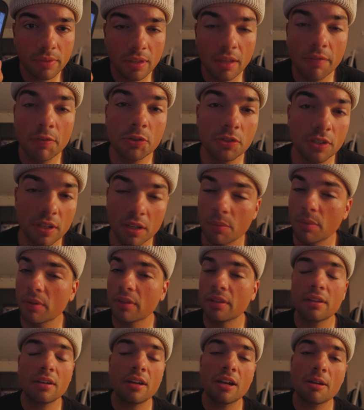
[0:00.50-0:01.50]
if you stick
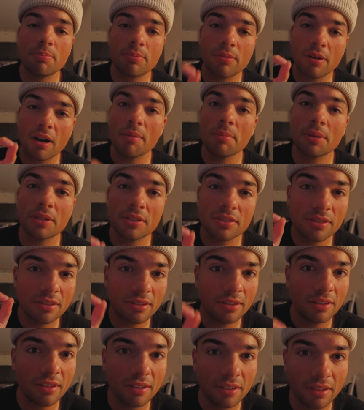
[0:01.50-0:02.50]
with it, I promise
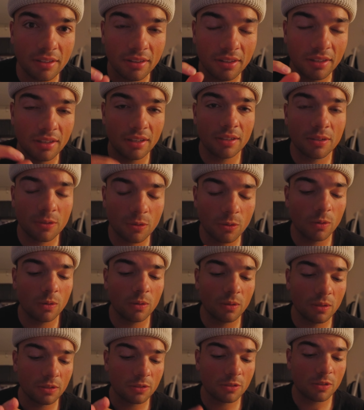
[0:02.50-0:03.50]
the, the end
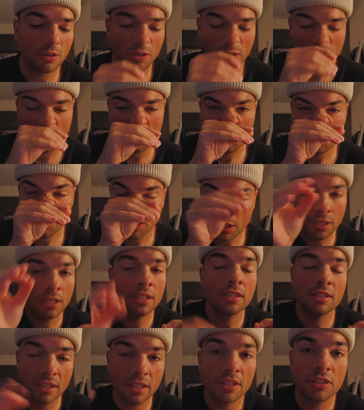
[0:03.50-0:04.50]
goal is going to, it,
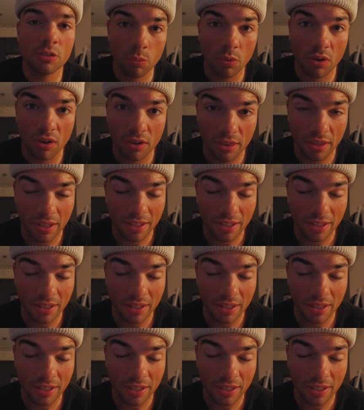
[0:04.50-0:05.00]
it's, it's worth